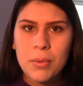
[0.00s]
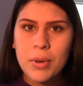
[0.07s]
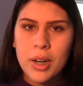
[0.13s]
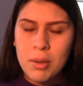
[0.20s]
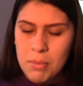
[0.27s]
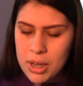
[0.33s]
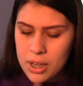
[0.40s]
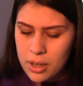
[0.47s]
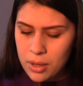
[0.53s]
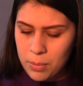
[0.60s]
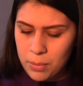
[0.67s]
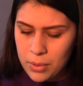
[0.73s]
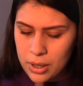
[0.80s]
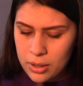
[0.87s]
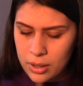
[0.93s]
wearing
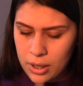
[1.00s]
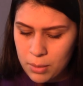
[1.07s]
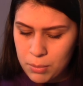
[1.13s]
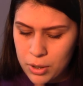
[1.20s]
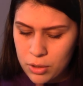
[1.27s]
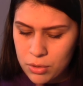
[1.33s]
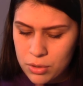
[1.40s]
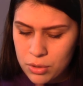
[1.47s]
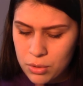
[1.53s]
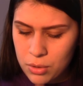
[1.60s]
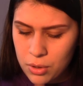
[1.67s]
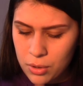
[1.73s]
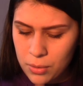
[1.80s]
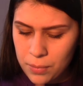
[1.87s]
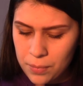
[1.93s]
makeup in like middle
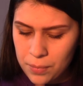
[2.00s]
school.